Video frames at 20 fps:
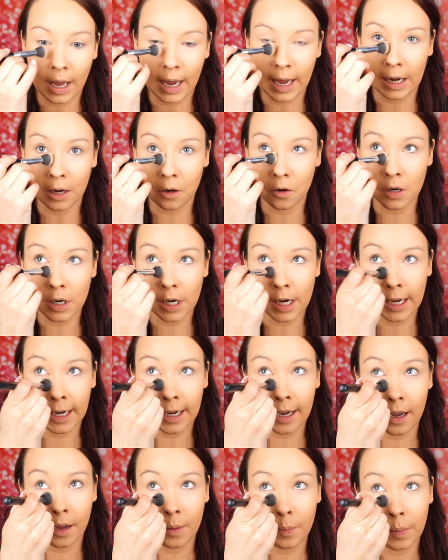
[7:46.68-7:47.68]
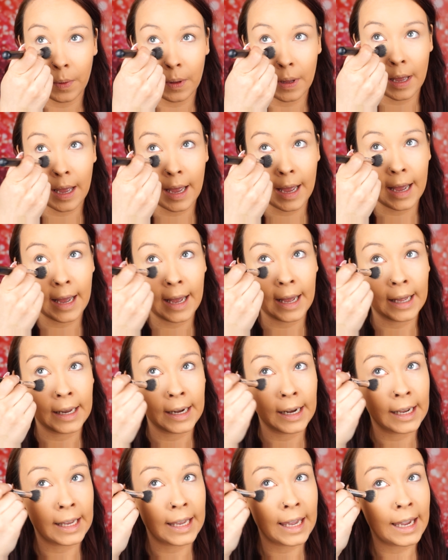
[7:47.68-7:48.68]
and I'm going to look up,
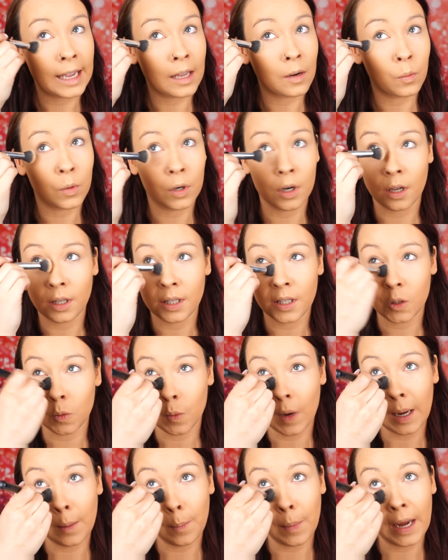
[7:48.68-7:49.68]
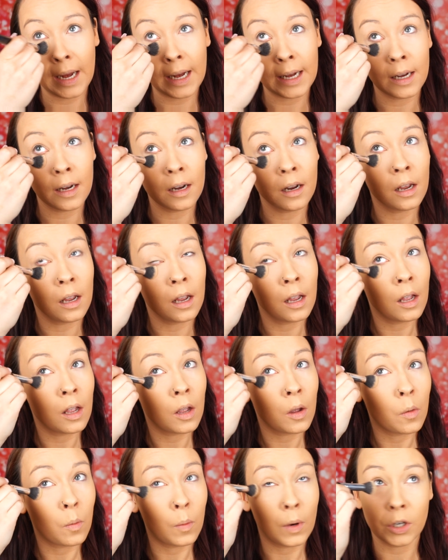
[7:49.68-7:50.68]
and again, we're not swiping,
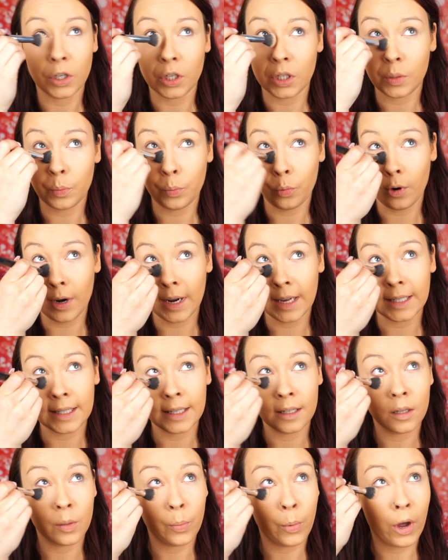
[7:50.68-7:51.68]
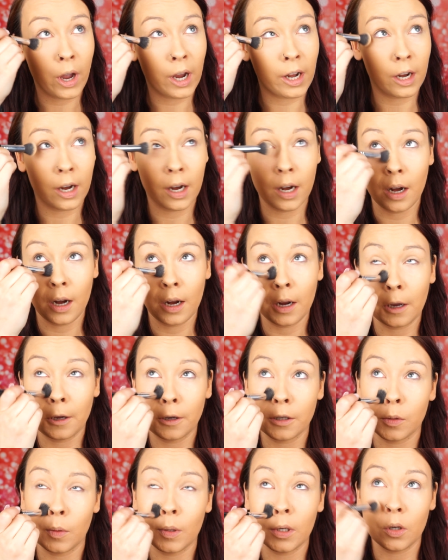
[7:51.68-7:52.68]
we're just pressing the powder
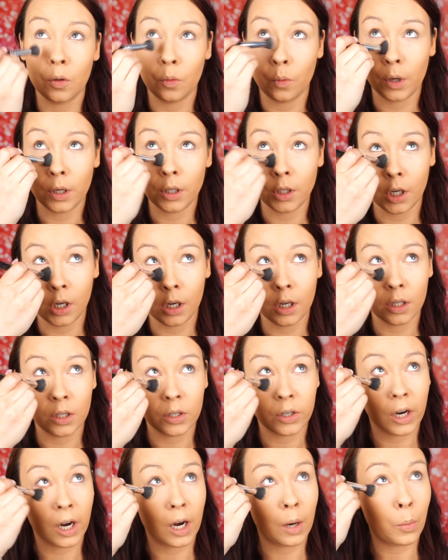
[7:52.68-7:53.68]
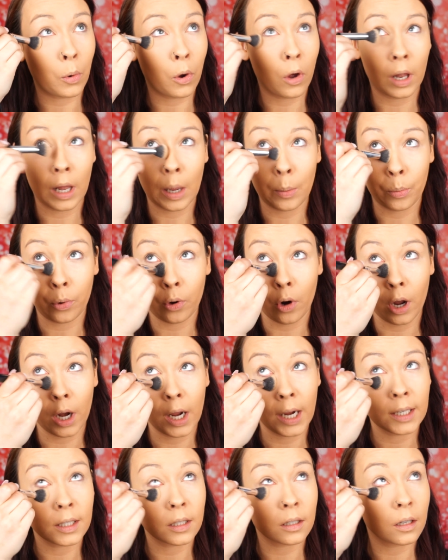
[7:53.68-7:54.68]
because we don't want to disturb all that
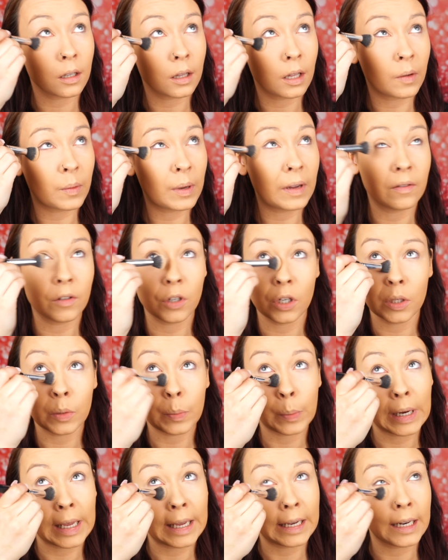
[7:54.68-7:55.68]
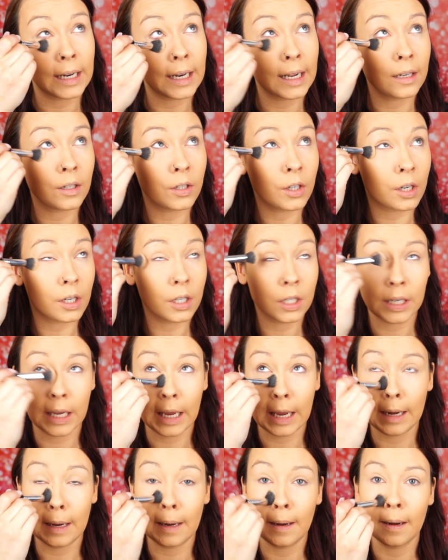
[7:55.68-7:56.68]
product that we've just blended into our
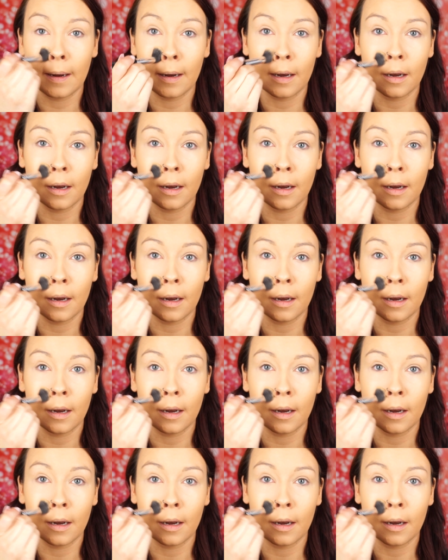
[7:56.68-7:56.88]
skin.